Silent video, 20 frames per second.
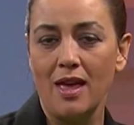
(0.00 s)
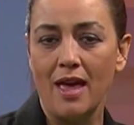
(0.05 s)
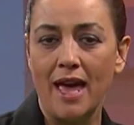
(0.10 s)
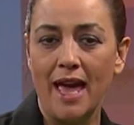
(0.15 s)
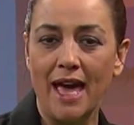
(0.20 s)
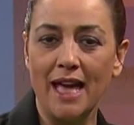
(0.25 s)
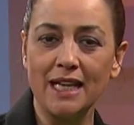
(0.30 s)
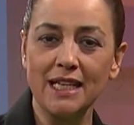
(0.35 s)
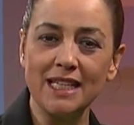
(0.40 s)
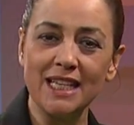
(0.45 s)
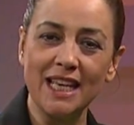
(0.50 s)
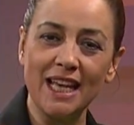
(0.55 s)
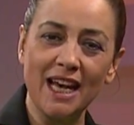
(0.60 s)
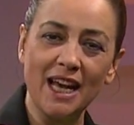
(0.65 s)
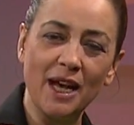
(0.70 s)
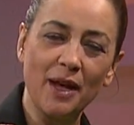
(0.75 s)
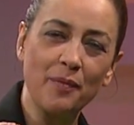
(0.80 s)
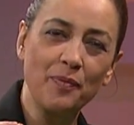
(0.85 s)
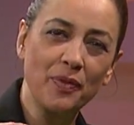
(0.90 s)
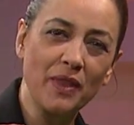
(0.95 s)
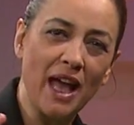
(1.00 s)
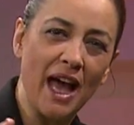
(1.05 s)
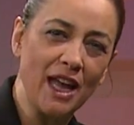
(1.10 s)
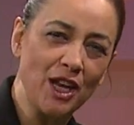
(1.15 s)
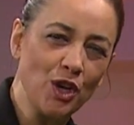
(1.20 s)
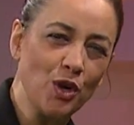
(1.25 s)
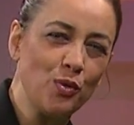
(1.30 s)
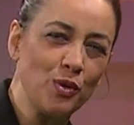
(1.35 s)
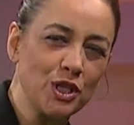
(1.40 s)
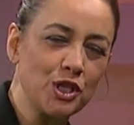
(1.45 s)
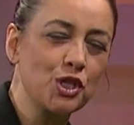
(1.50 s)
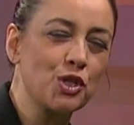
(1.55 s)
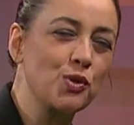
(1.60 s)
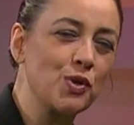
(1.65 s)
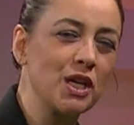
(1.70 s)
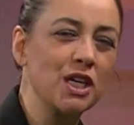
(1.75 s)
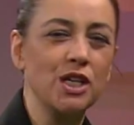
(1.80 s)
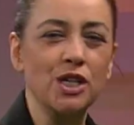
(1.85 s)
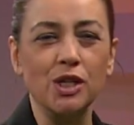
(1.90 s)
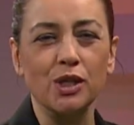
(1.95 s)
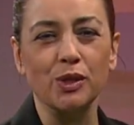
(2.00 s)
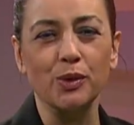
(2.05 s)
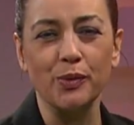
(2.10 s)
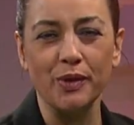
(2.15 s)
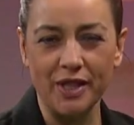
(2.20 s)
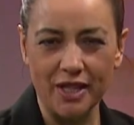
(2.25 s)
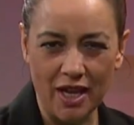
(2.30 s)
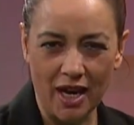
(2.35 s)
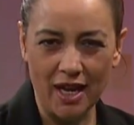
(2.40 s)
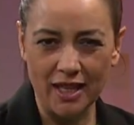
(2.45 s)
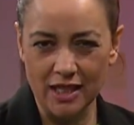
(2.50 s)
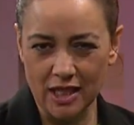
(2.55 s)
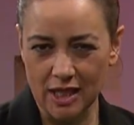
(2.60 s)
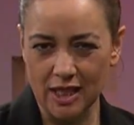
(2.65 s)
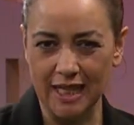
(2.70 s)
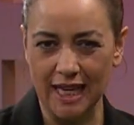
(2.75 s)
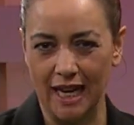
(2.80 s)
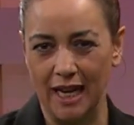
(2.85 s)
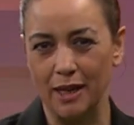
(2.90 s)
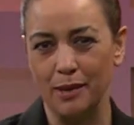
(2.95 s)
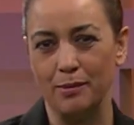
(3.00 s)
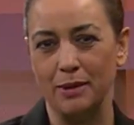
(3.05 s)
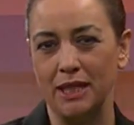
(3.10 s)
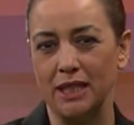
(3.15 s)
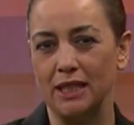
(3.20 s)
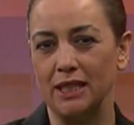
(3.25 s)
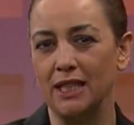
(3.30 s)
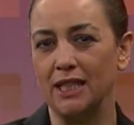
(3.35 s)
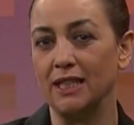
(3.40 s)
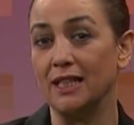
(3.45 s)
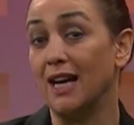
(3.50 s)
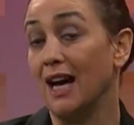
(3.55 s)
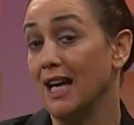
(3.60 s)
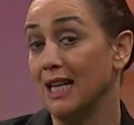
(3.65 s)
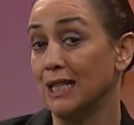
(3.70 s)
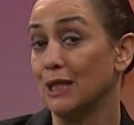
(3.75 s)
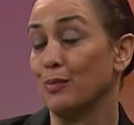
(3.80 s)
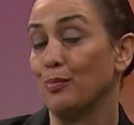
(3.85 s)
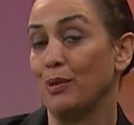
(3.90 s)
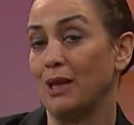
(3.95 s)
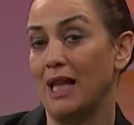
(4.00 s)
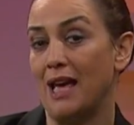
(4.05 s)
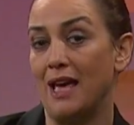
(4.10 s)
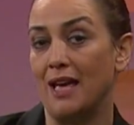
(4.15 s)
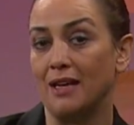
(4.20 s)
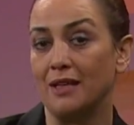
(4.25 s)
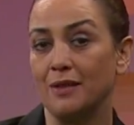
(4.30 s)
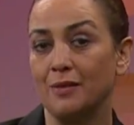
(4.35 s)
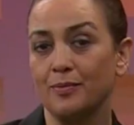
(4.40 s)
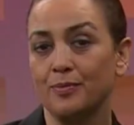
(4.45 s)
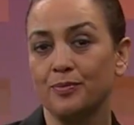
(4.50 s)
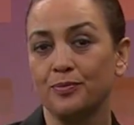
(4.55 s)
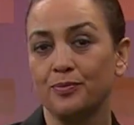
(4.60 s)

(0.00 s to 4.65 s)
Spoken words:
And I know we struggle with God's timing and God's plan.